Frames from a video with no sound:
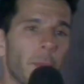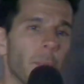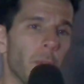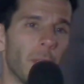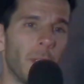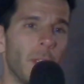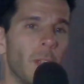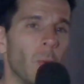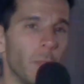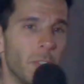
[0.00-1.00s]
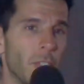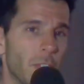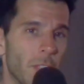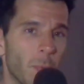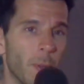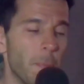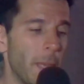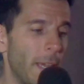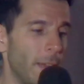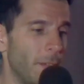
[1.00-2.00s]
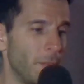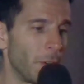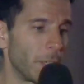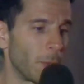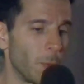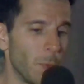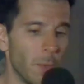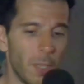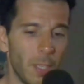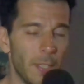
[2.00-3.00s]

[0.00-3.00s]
book with just this one pad. Very cool.